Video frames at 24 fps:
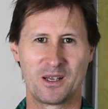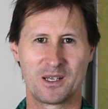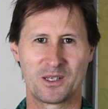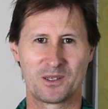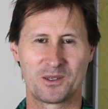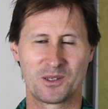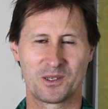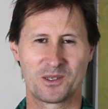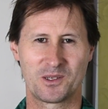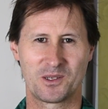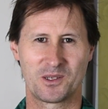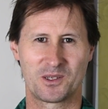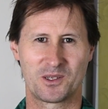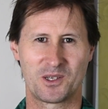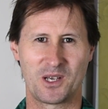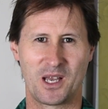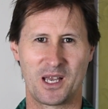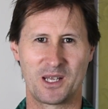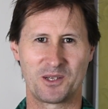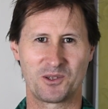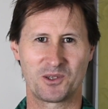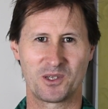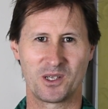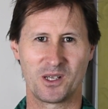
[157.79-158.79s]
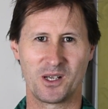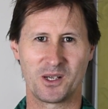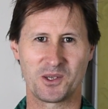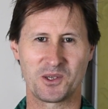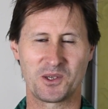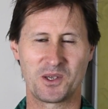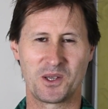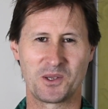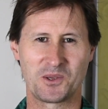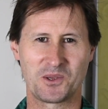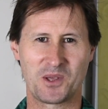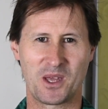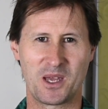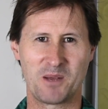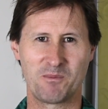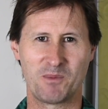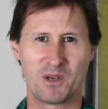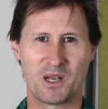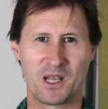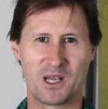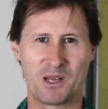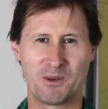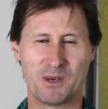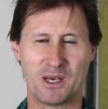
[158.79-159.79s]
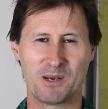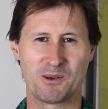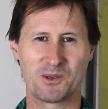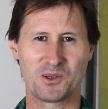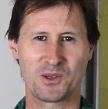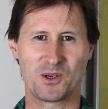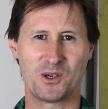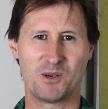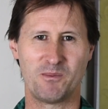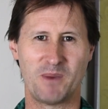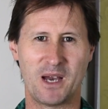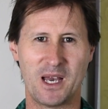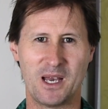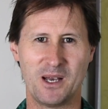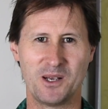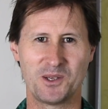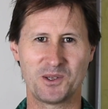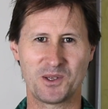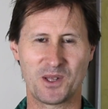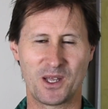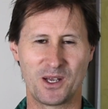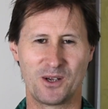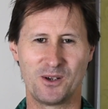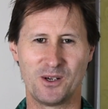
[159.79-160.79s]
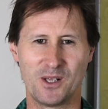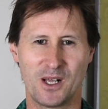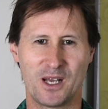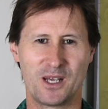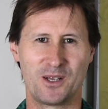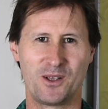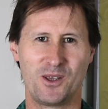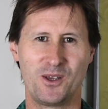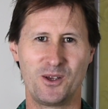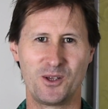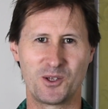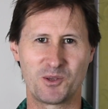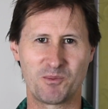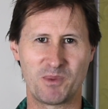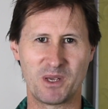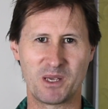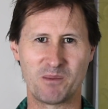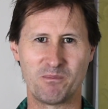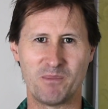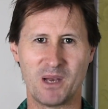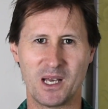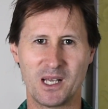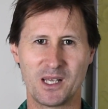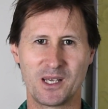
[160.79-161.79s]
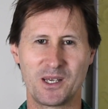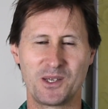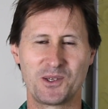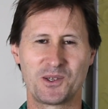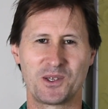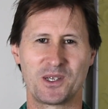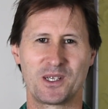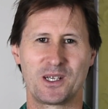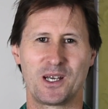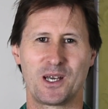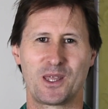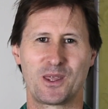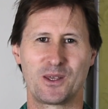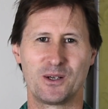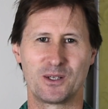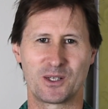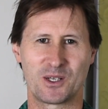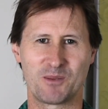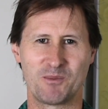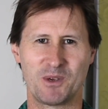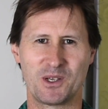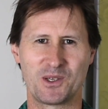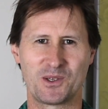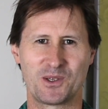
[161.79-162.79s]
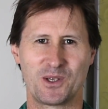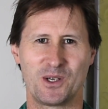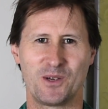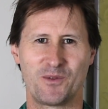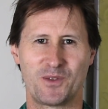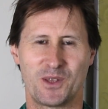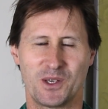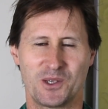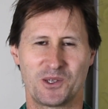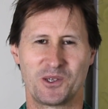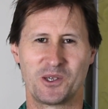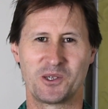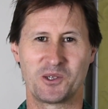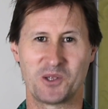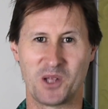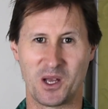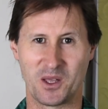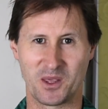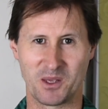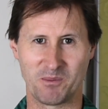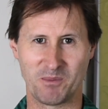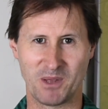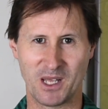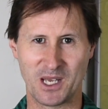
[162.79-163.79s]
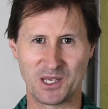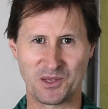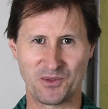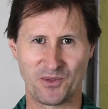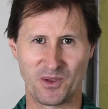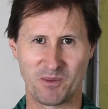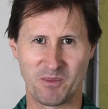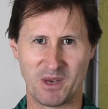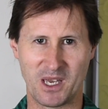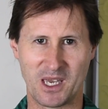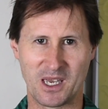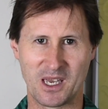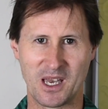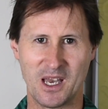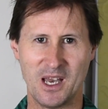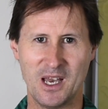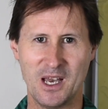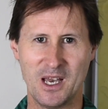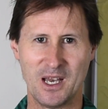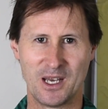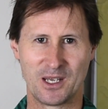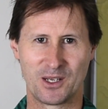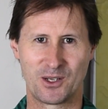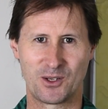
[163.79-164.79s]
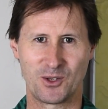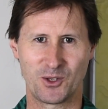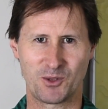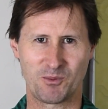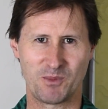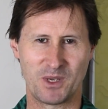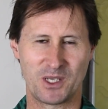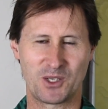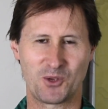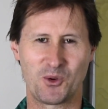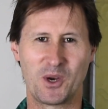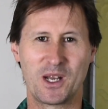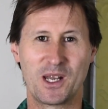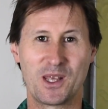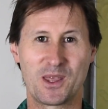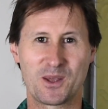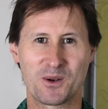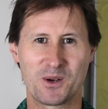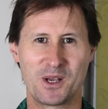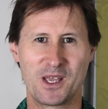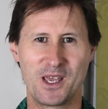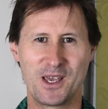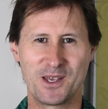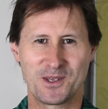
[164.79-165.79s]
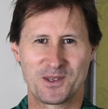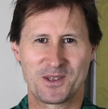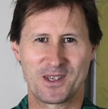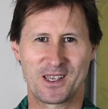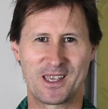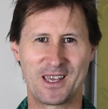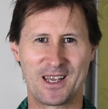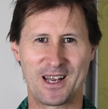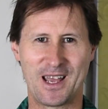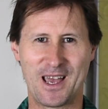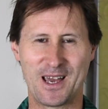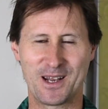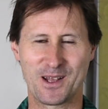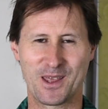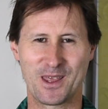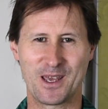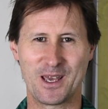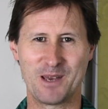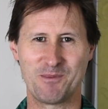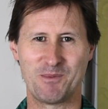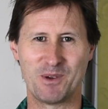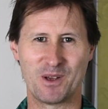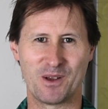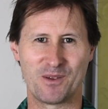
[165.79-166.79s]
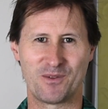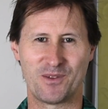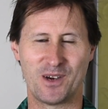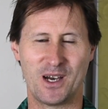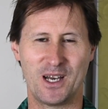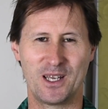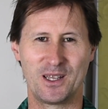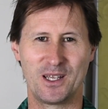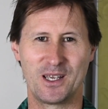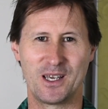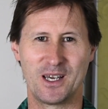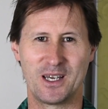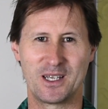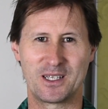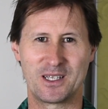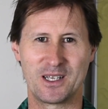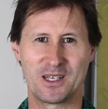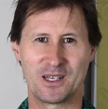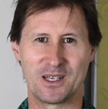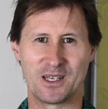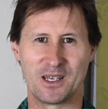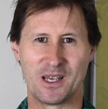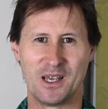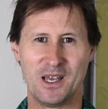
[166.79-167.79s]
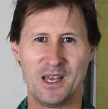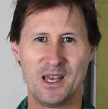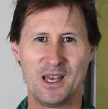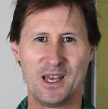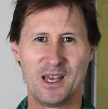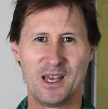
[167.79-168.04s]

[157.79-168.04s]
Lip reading: It's changed a lot since then, but anyway, it was all males and they all had huge big bellies, and I thought to myself, this is not the place for me. It took me 23 years to get out of there, but finally I did it.